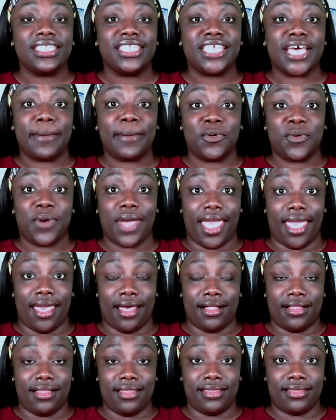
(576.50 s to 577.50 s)
double
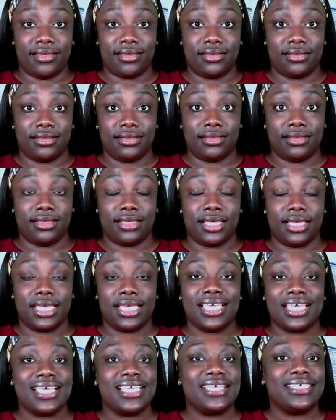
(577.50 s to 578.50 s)
L,
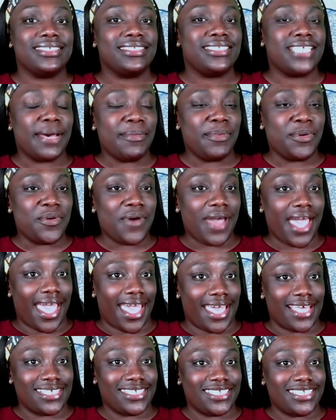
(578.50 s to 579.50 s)
double
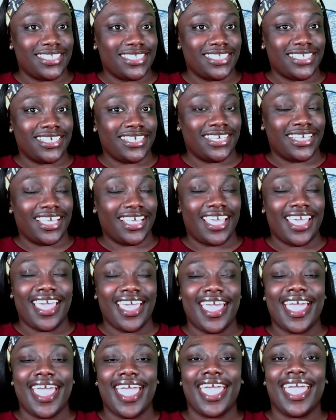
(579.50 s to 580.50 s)
S,
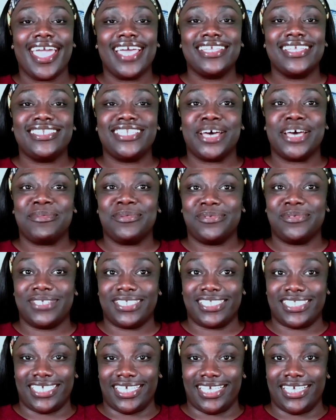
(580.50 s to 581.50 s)
and
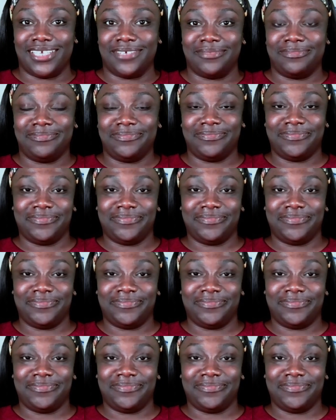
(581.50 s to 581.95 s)
double Z.